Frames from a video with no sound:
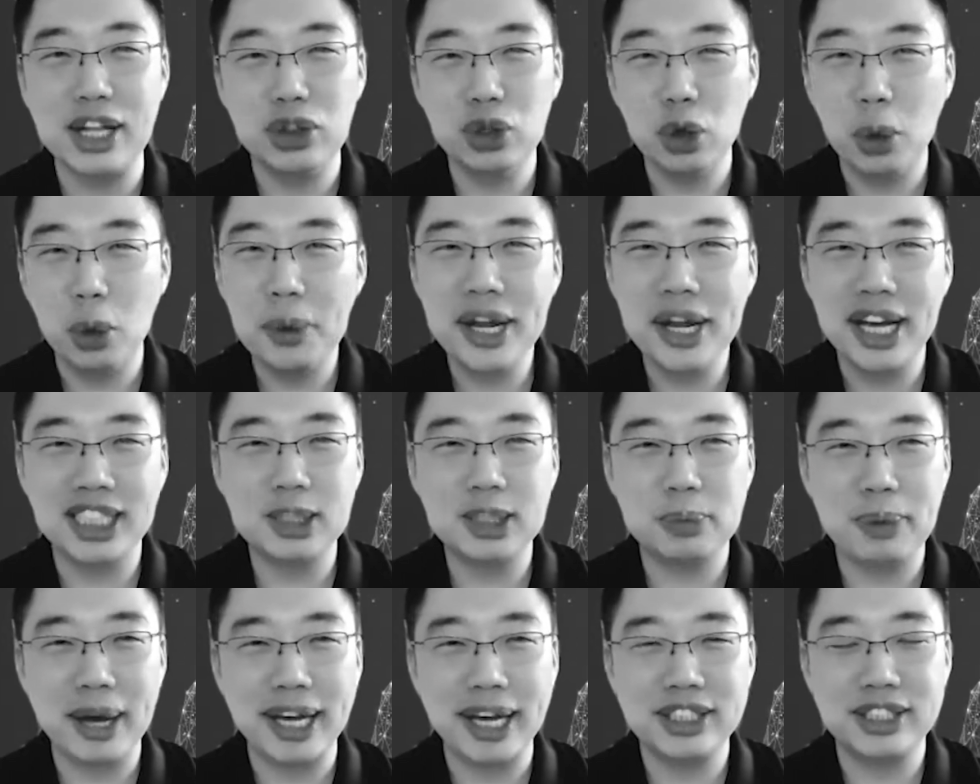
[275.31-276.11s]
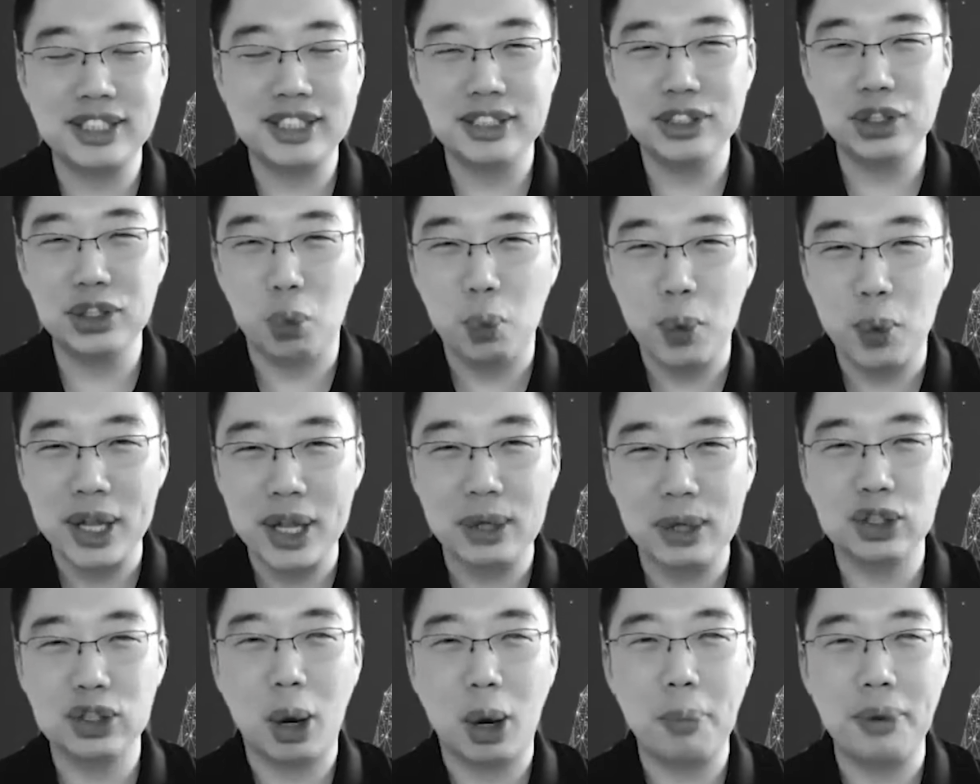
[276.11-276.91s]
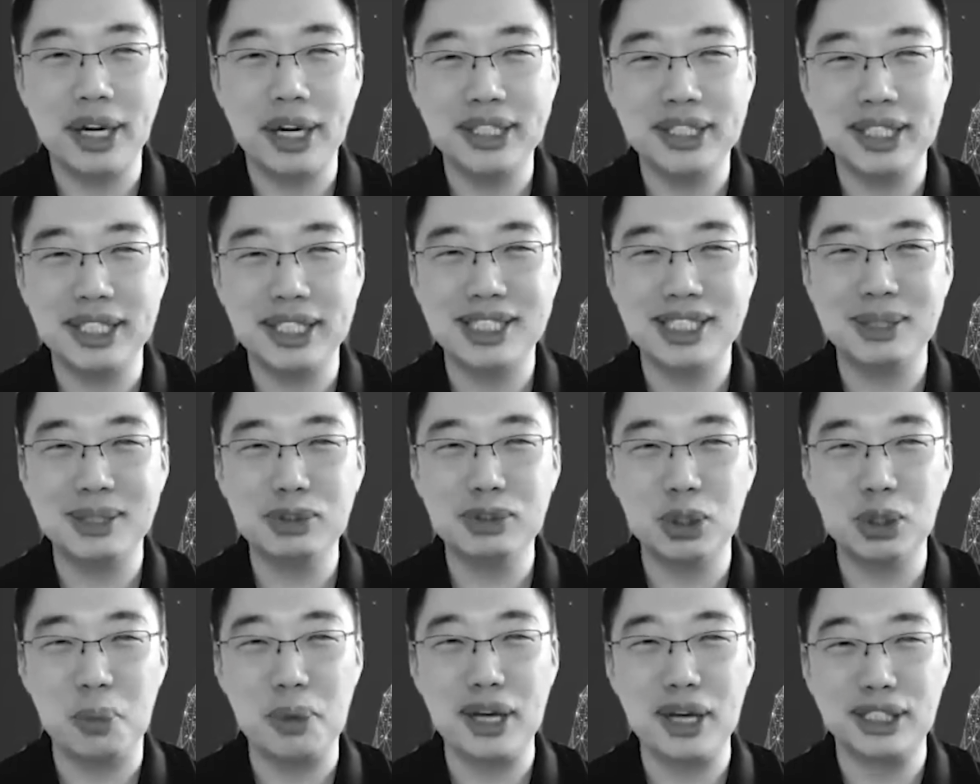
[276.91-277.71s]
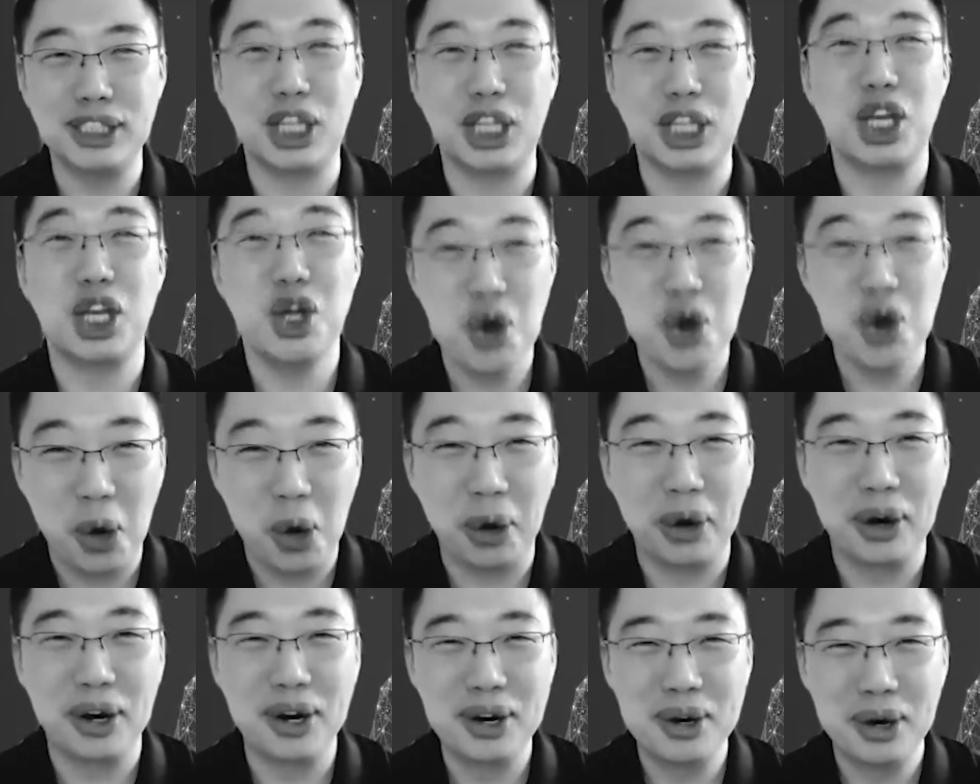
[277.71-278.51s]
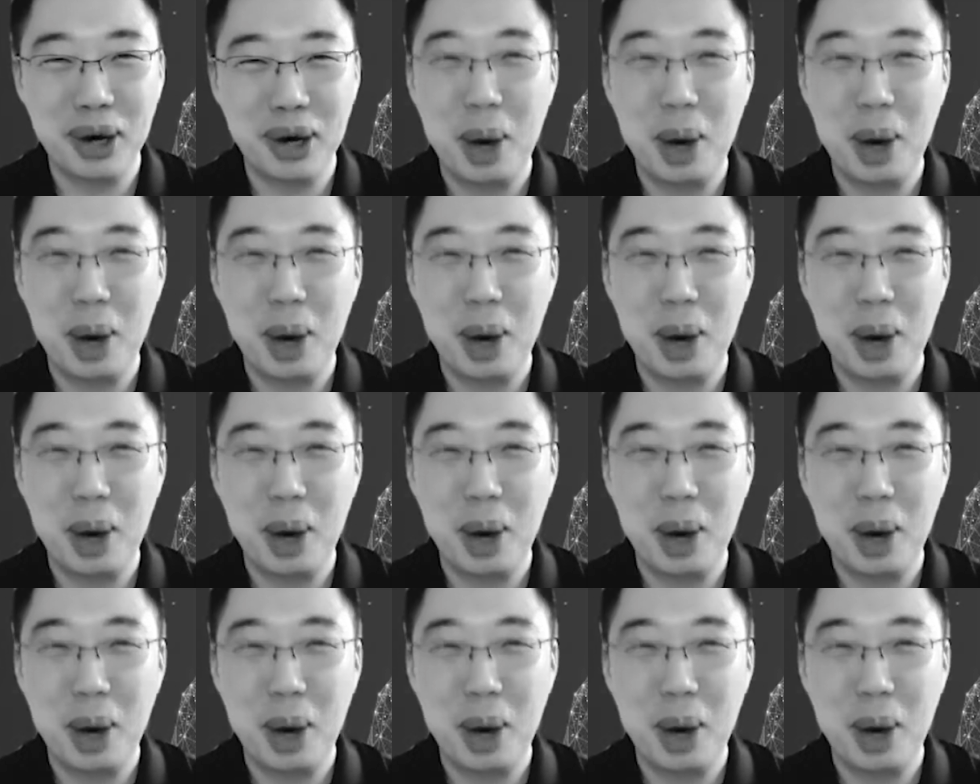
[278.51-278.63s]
nobody expects your Windows operating system to be a secure